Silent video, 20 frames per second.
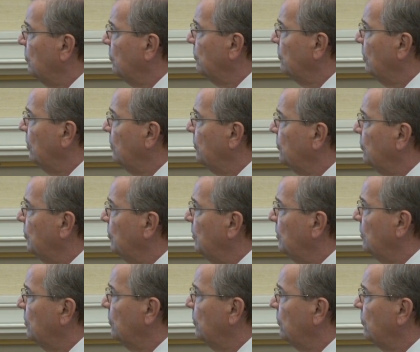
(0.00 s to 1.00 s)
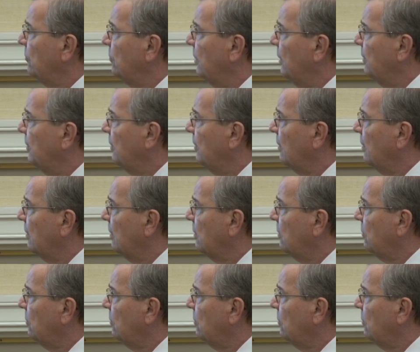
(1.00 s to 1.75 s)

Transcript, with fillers: results from a, just, I think,